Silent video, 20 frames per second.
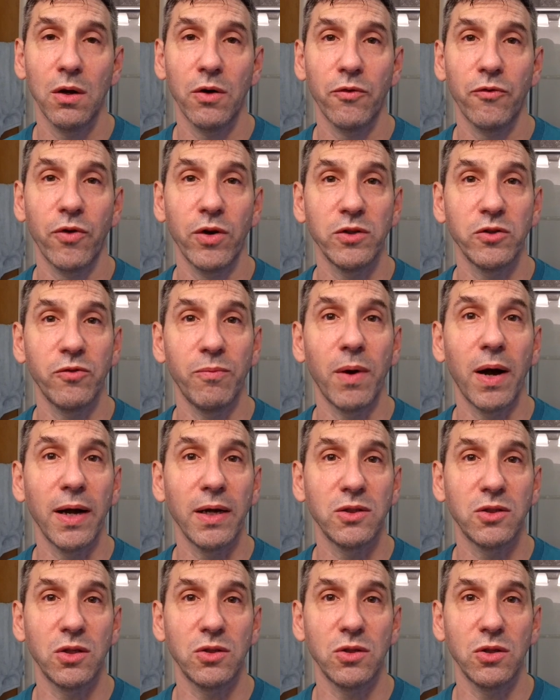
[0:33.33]
friends of
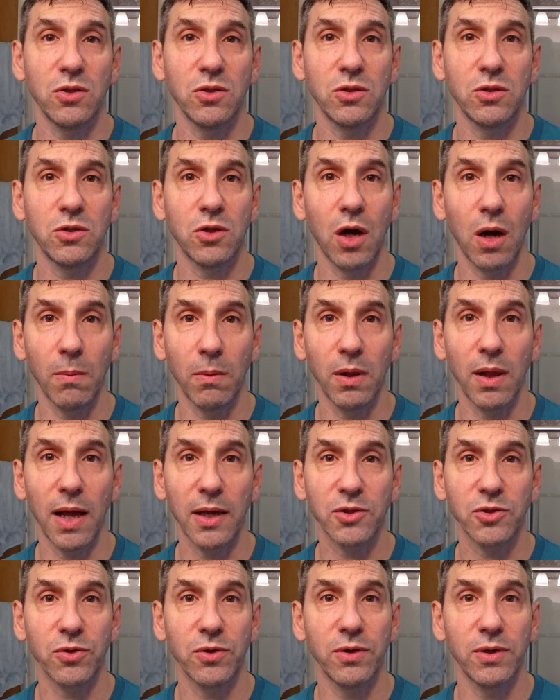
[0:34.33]
mine such as Tom
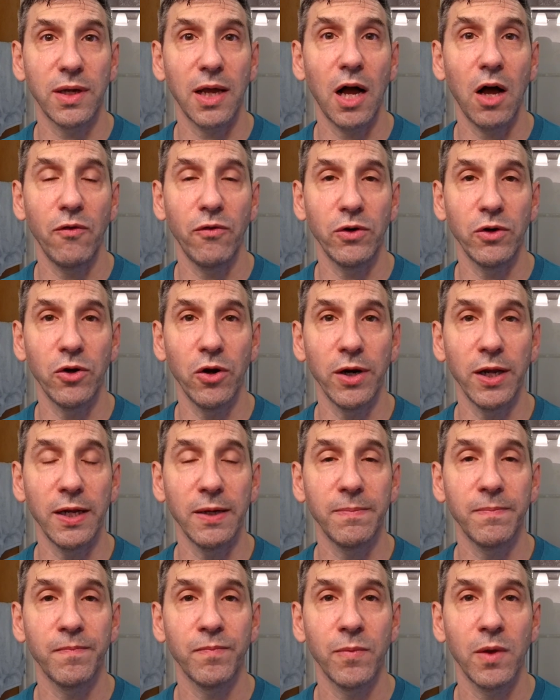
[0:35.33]
Glasser and Calvin
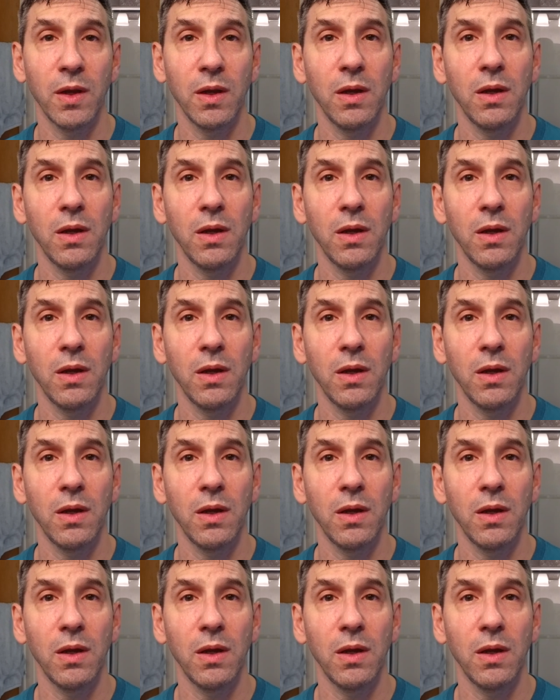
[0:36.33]
Gooding.